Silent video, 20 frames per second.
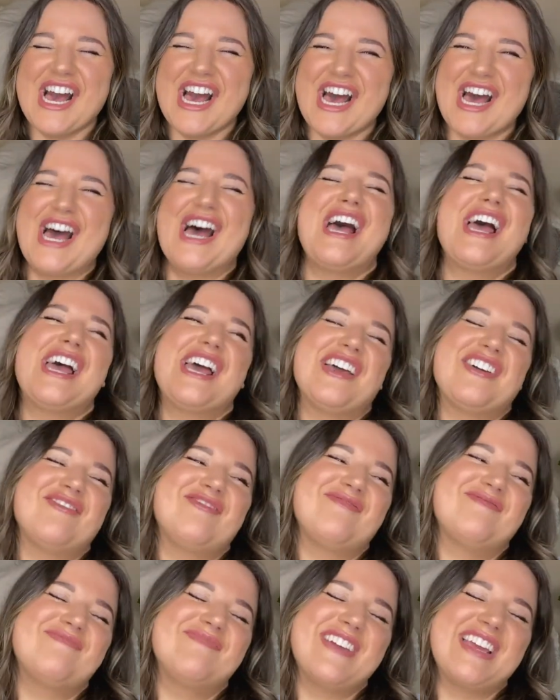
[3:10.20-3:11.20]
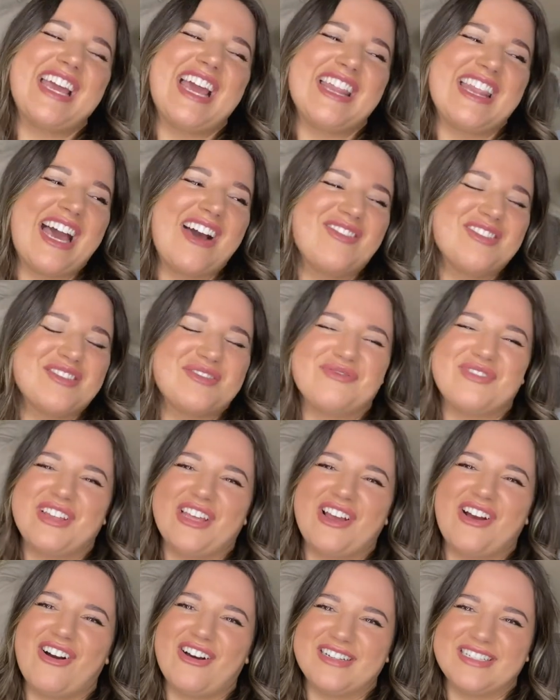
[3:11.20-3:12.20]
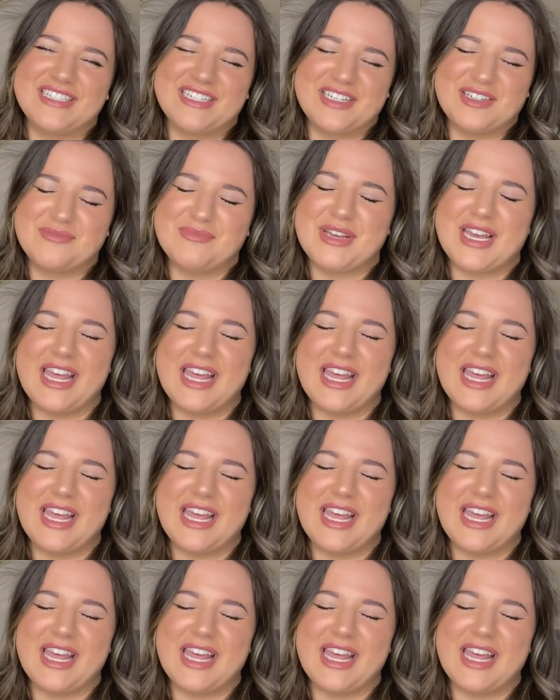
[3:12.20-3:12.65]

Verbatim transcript: Um, but yeah, that was really awesome.